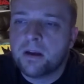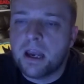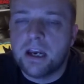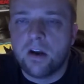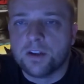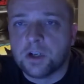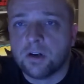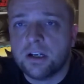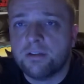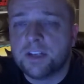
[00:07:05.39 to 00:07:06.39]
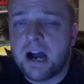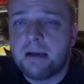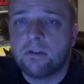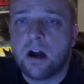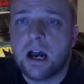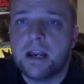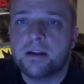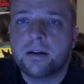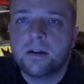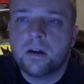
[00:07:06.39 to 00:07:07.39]
in an alternative timeline
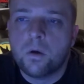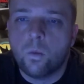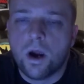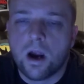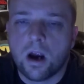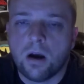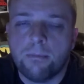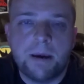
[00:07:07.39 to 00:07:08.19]
where